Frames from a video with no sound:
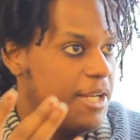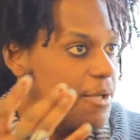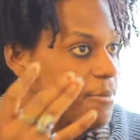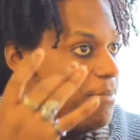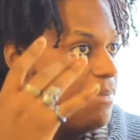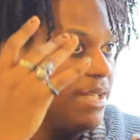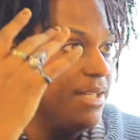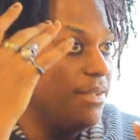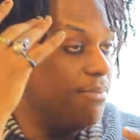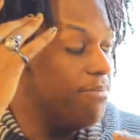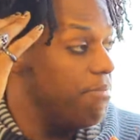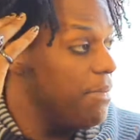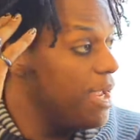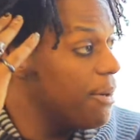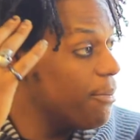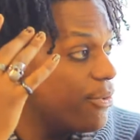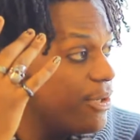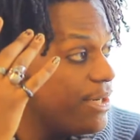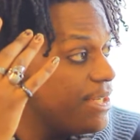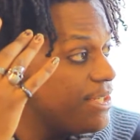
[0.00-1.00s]
It could be
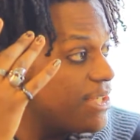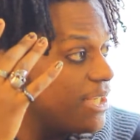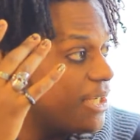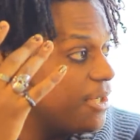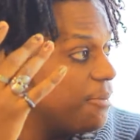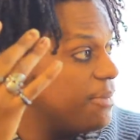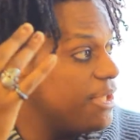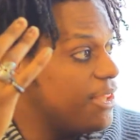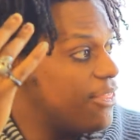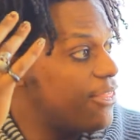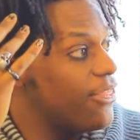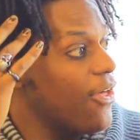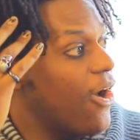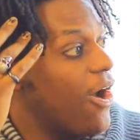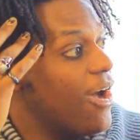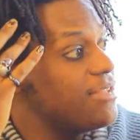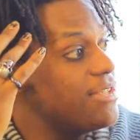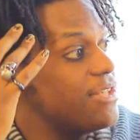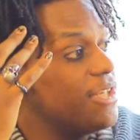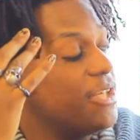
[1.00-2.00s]
memories. It could be
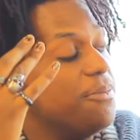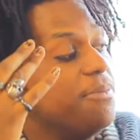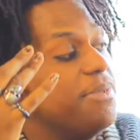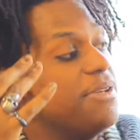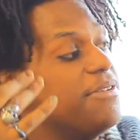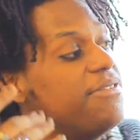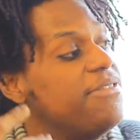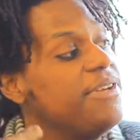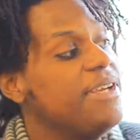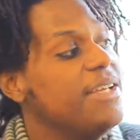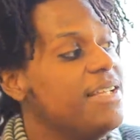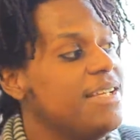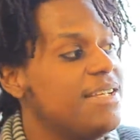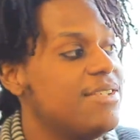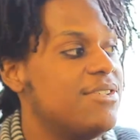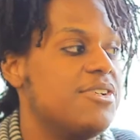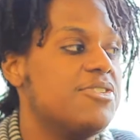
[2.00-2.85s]
thoughts. It could be feelings.